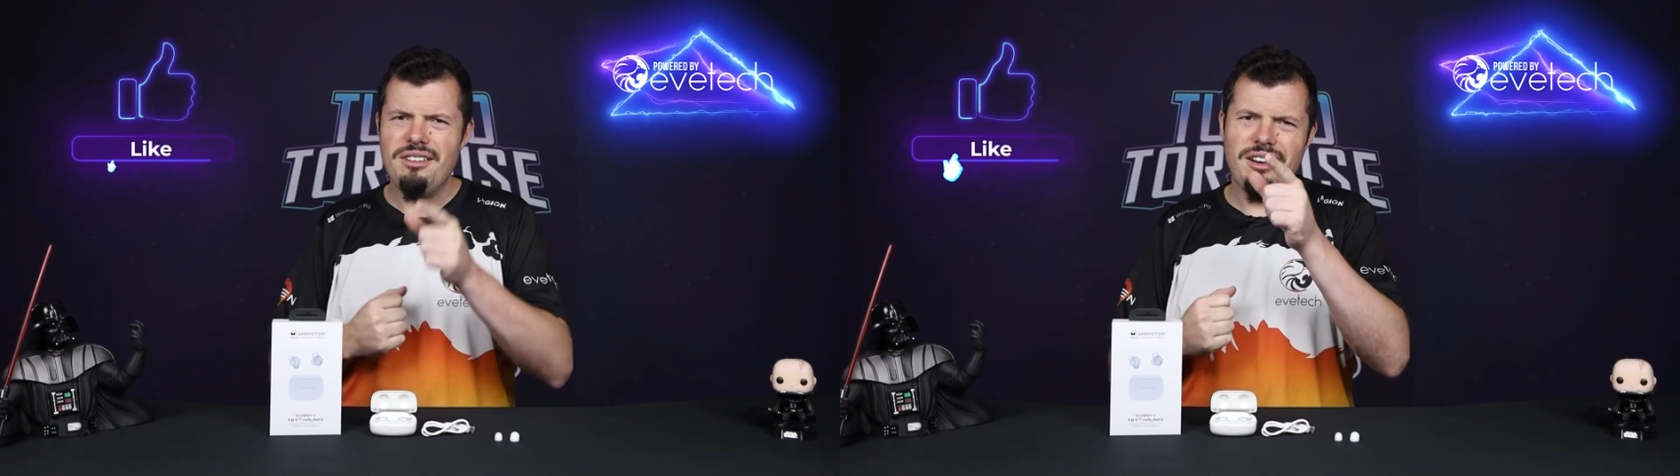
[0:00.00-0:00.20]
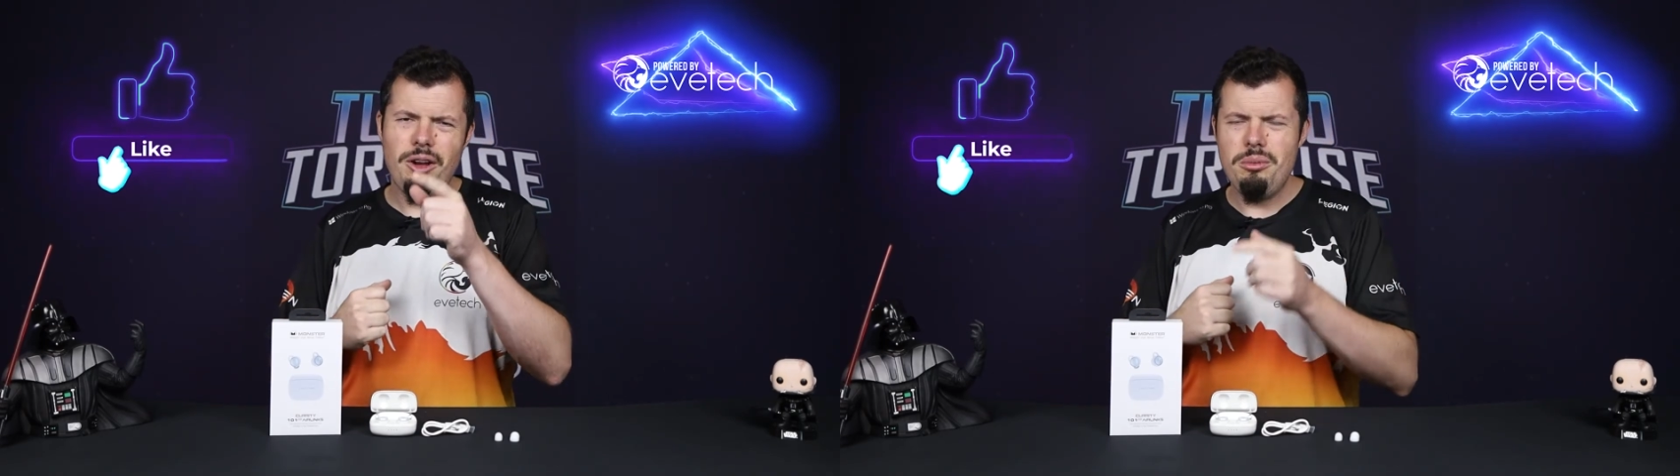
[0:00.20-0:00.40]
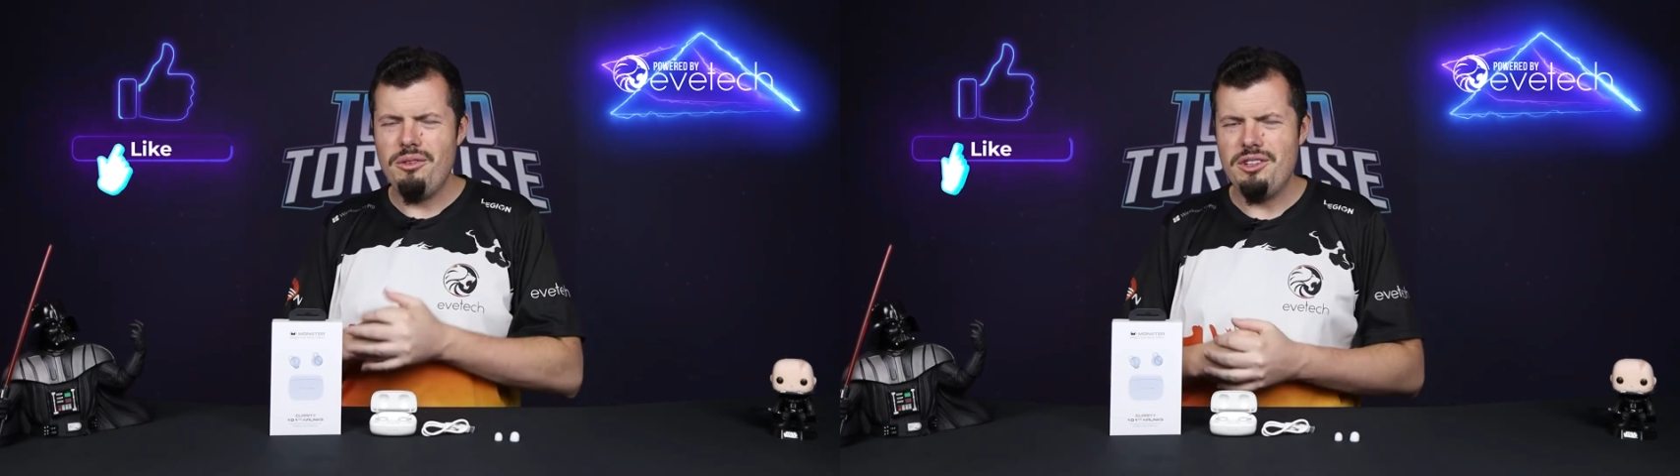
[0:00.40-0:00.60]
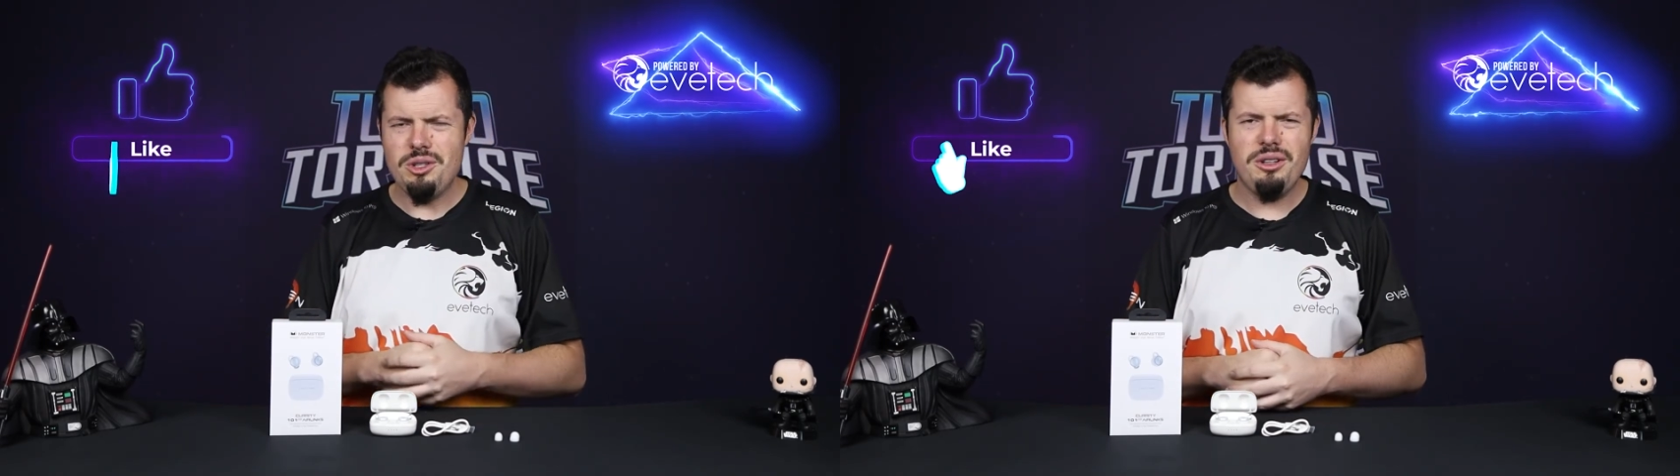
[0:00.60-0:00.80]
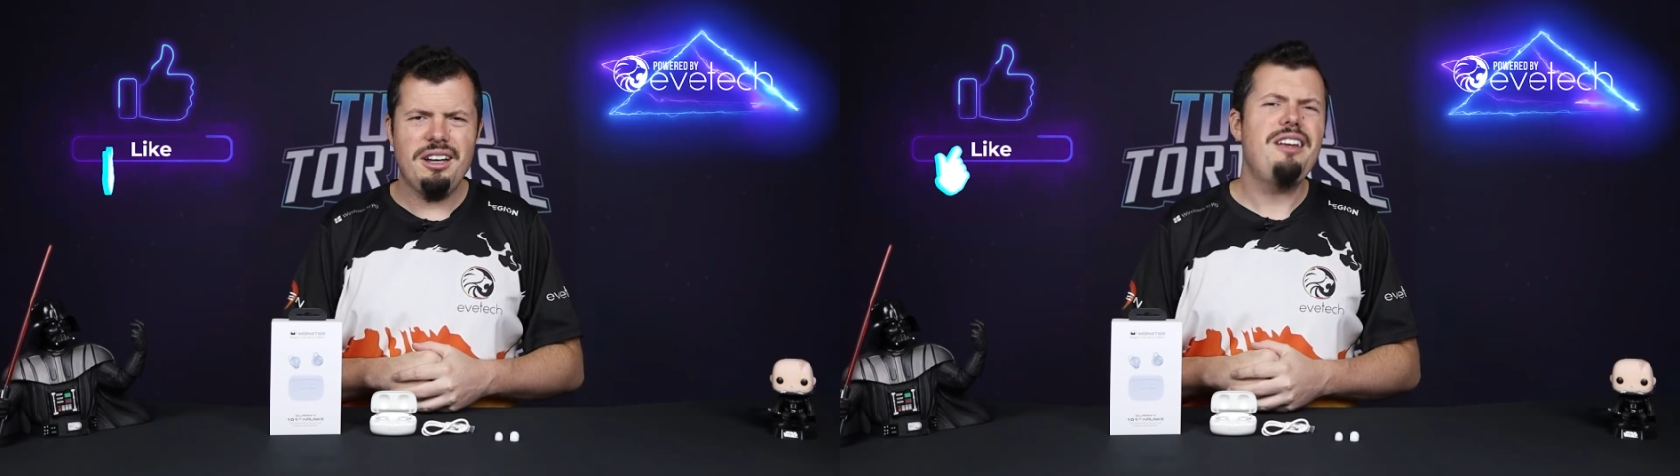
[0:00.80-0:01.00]
Hope you've
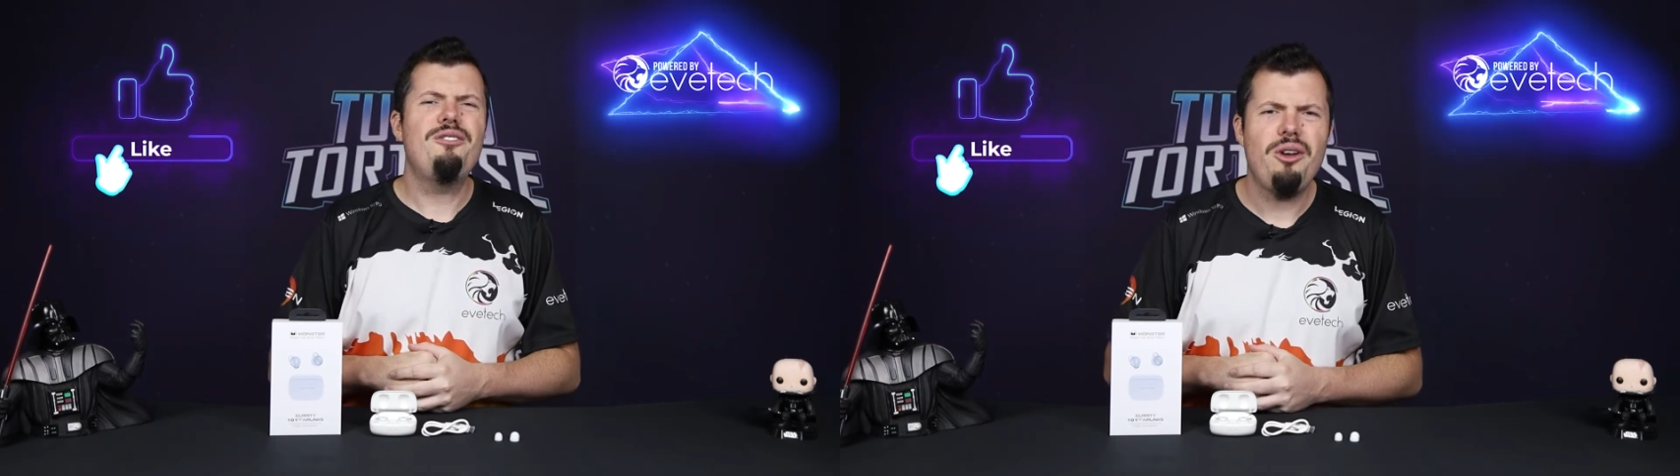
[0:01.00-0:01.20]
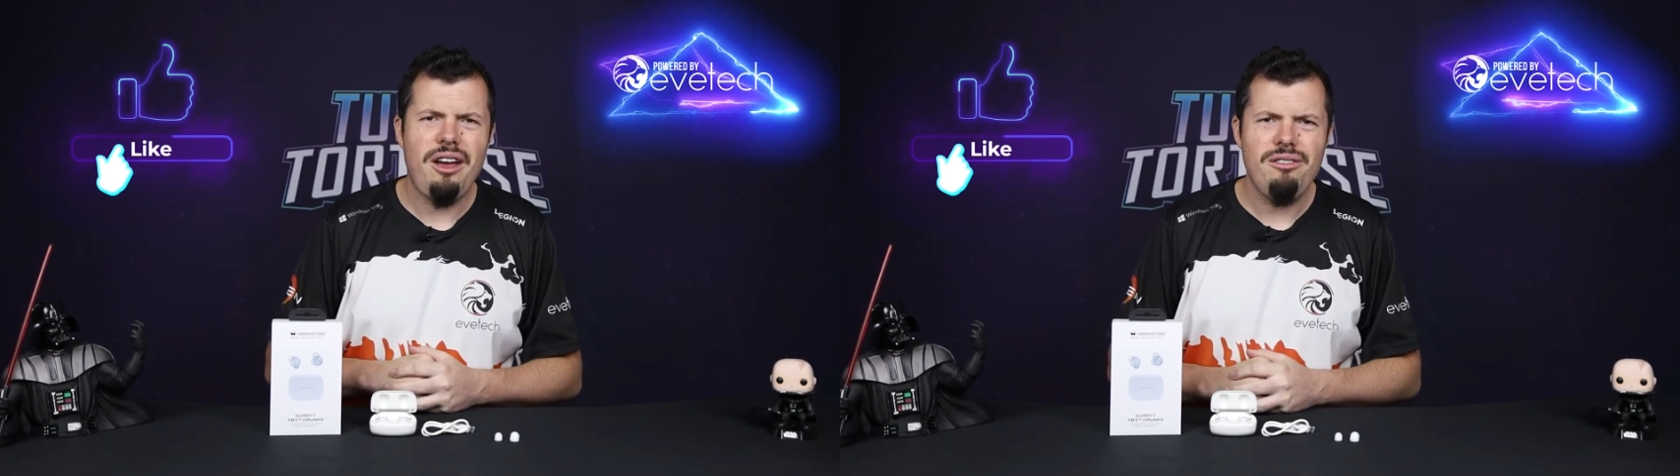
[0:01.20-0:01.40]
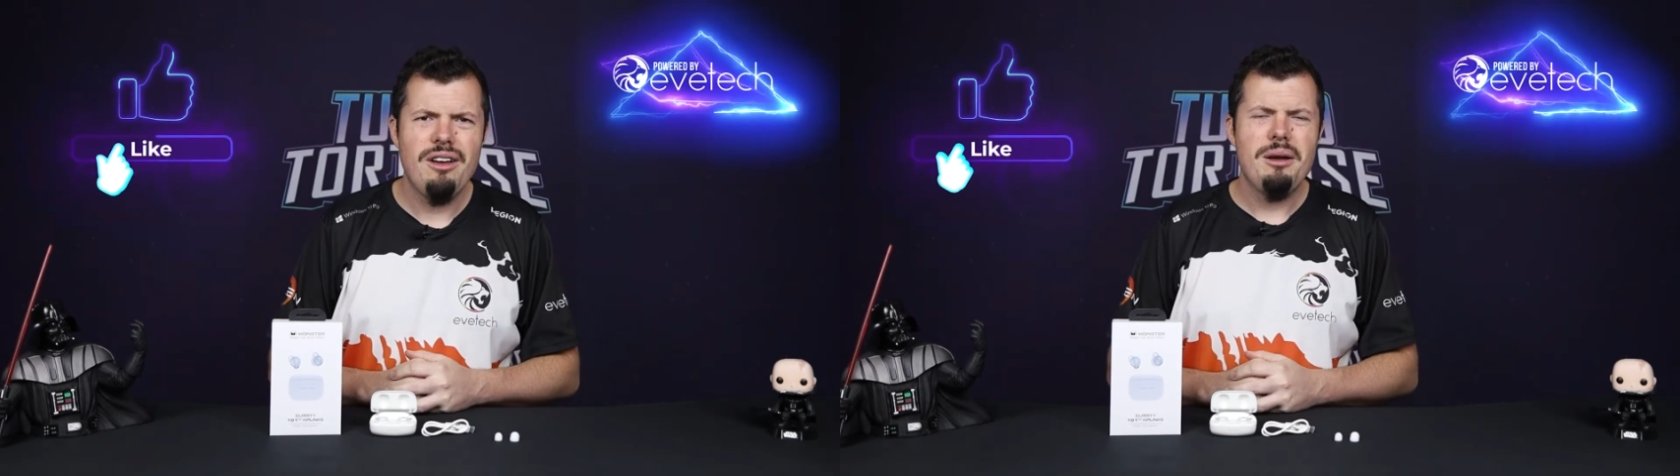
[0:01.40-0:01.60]
enjoyed it. If you have,